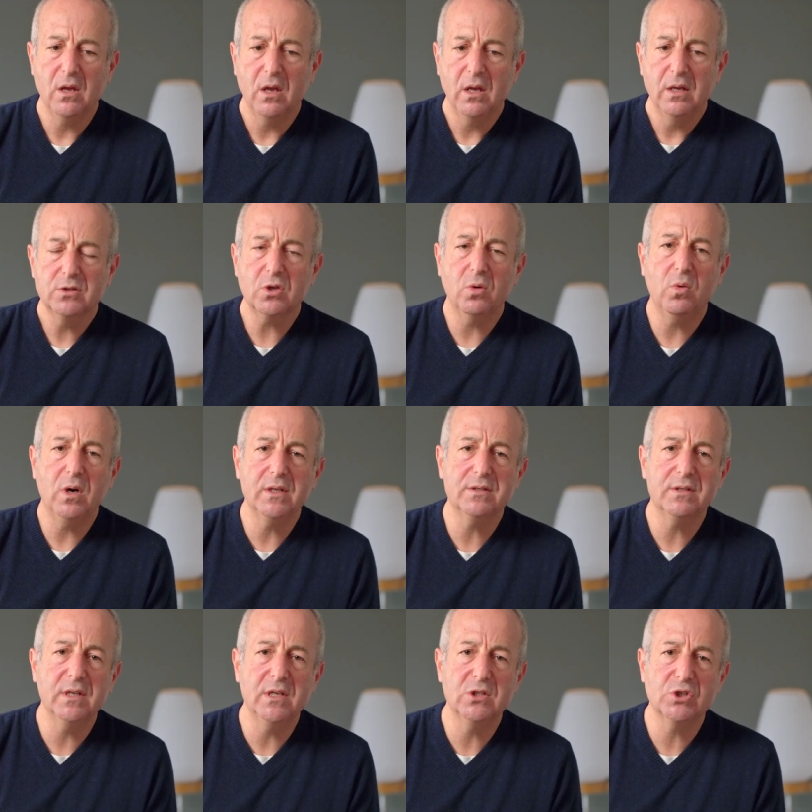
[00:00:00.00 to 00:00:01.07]
So what does
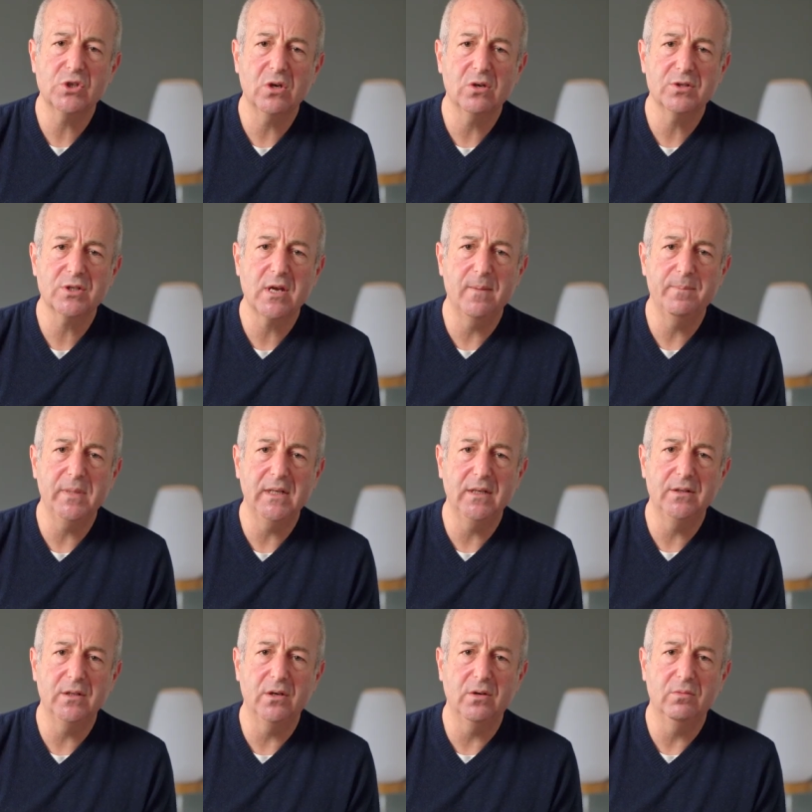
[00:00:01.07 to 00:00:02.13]
the insurance company
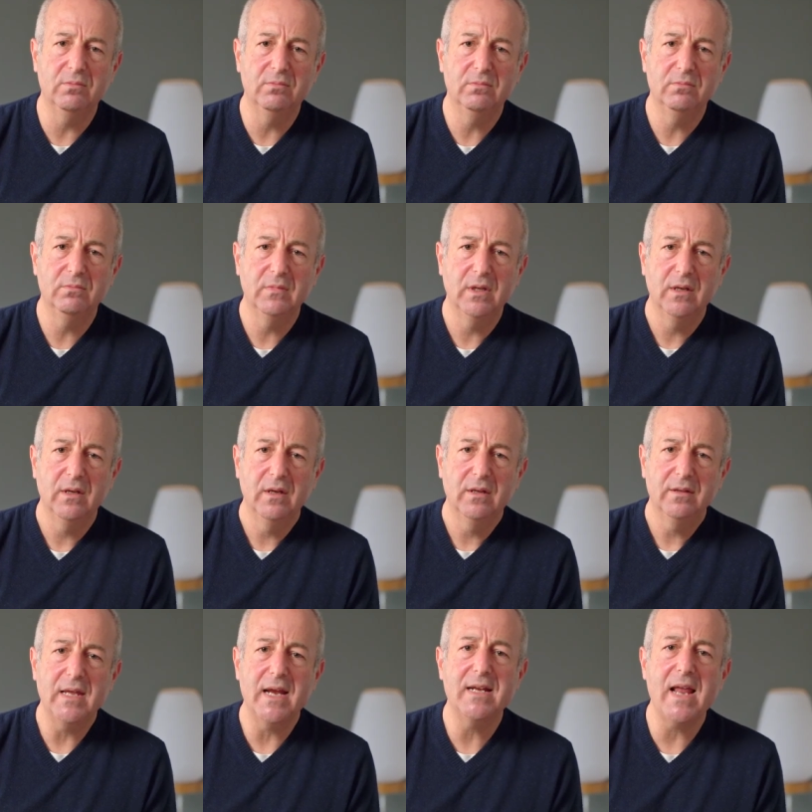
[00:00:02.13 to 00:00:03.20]
do?
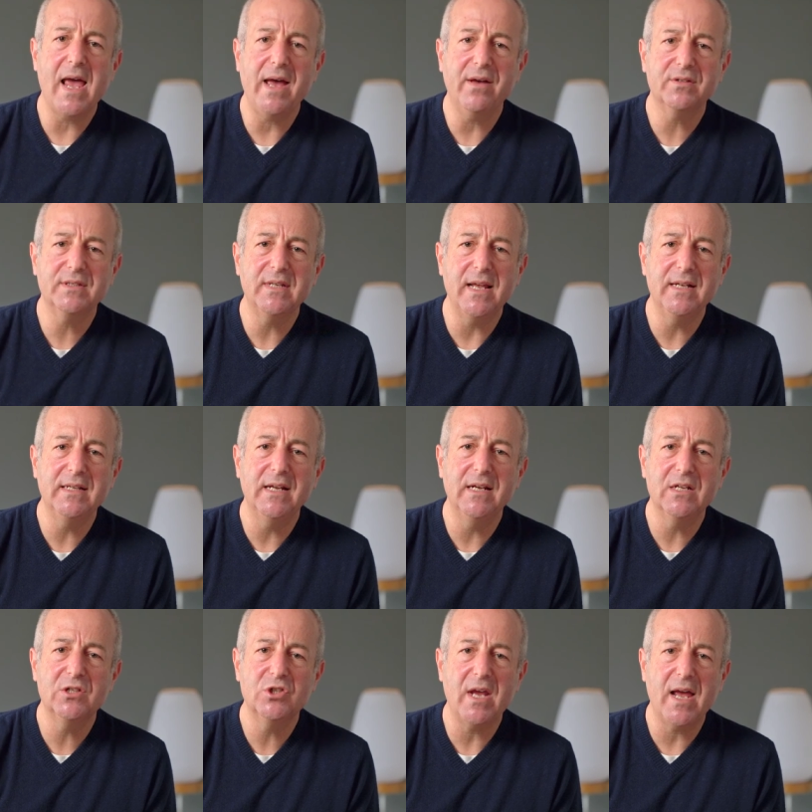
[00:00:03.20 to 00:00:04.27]
They now send in a
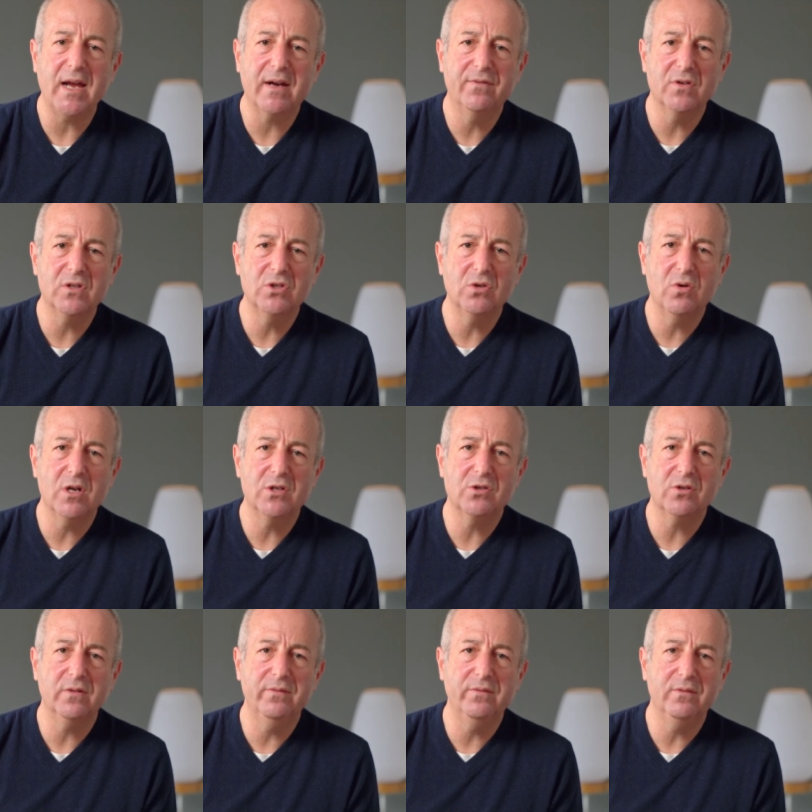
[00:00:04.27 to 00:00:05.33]
check for
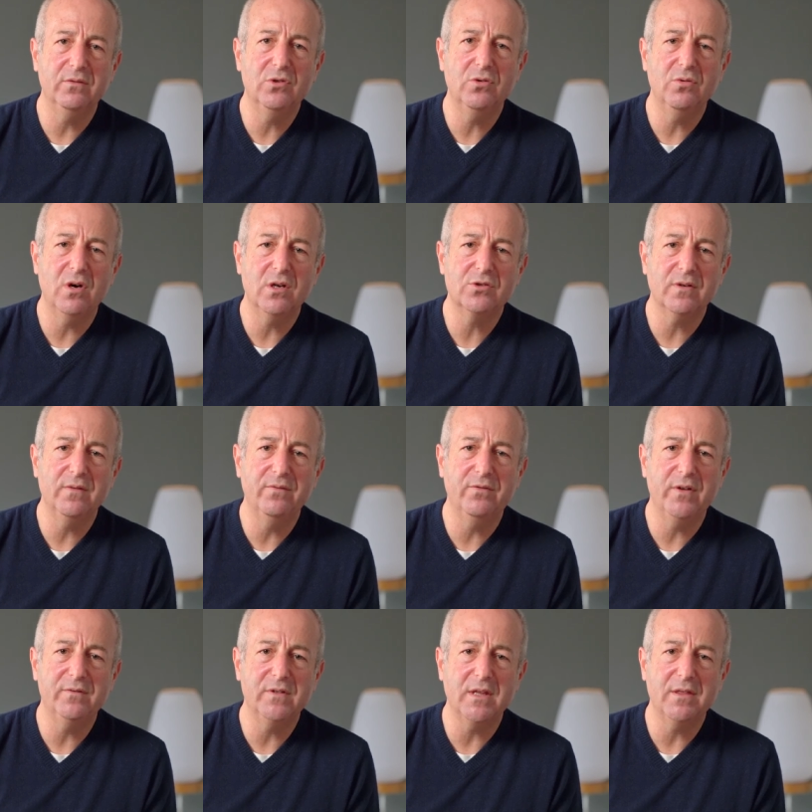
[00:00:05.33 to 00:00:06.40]
200
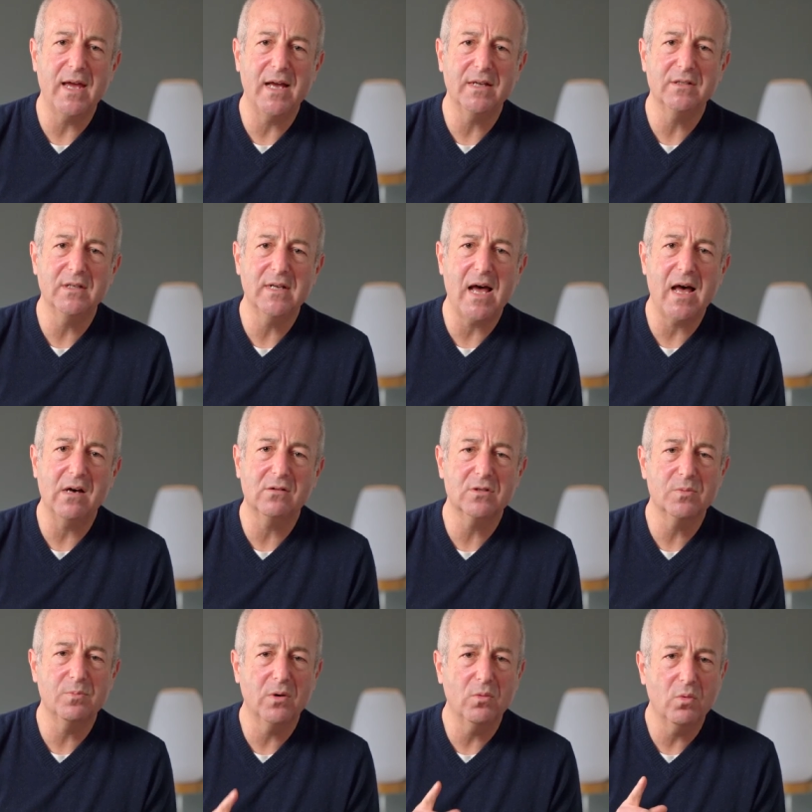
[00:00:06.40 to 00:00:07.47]
$250,000,
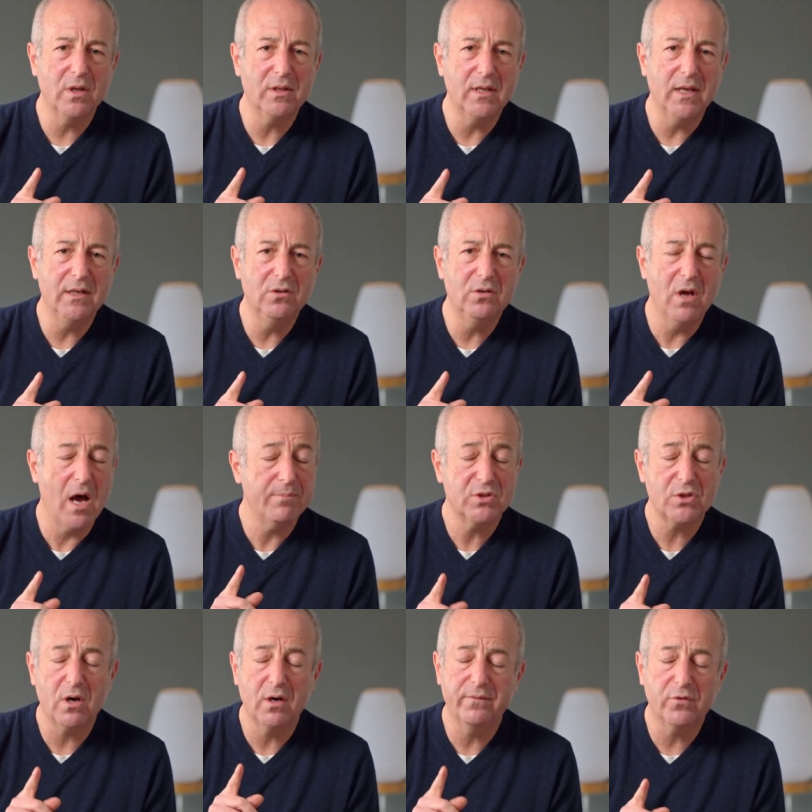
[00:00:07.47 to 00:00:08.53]
but what they I'm
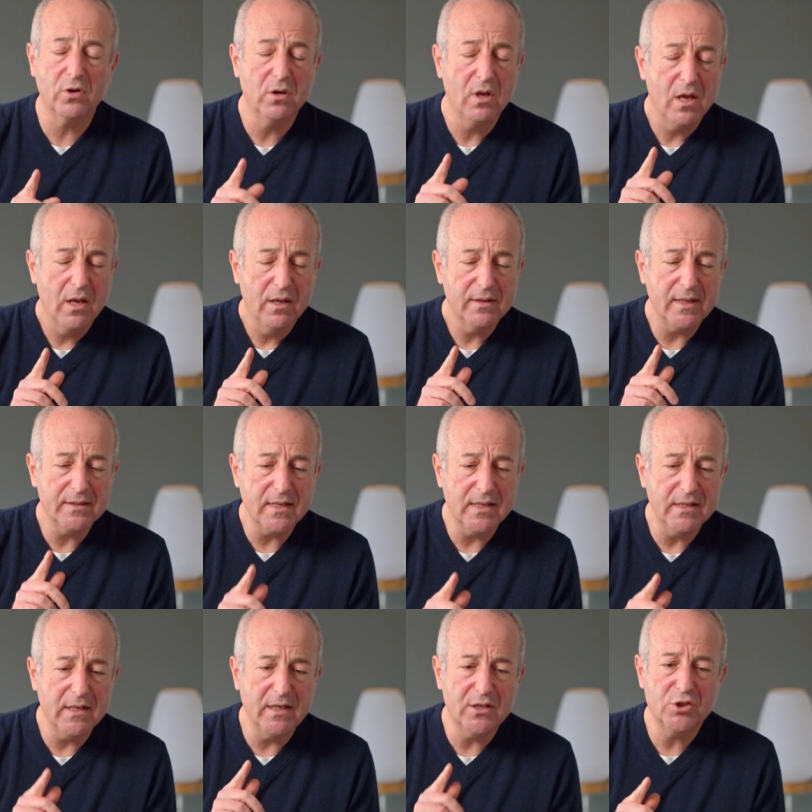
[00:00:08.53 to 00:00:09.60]
sorry, for they send
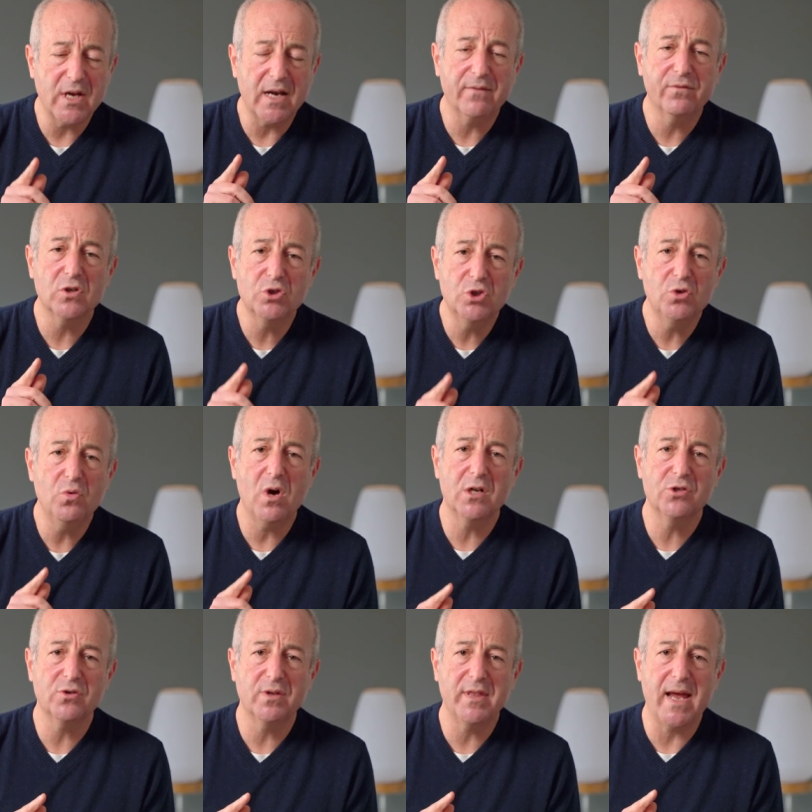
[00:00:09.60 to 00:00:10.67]
in a check for
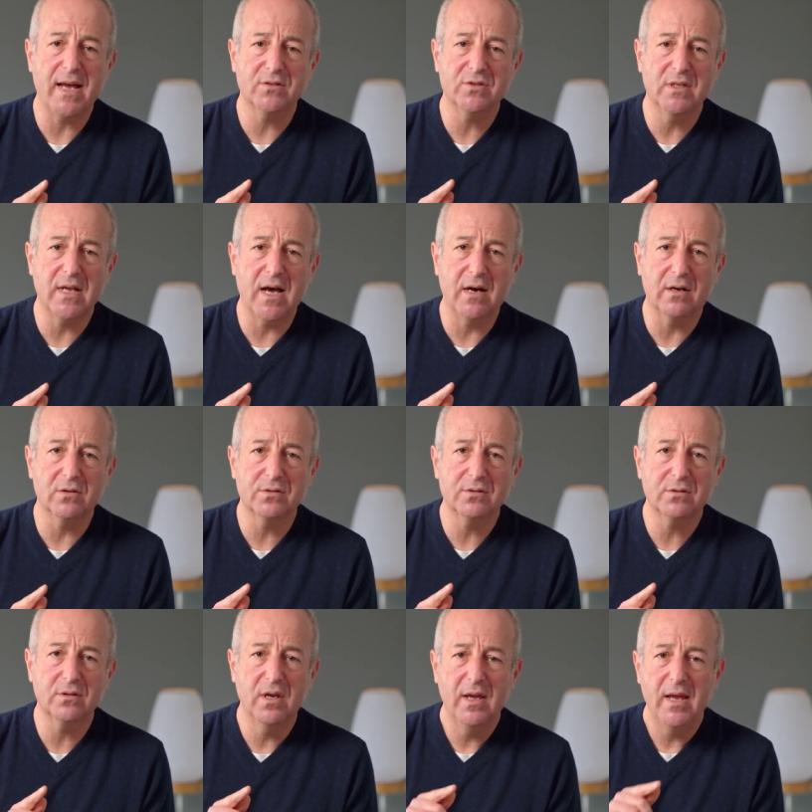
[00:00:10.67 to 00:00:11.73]
$200,000.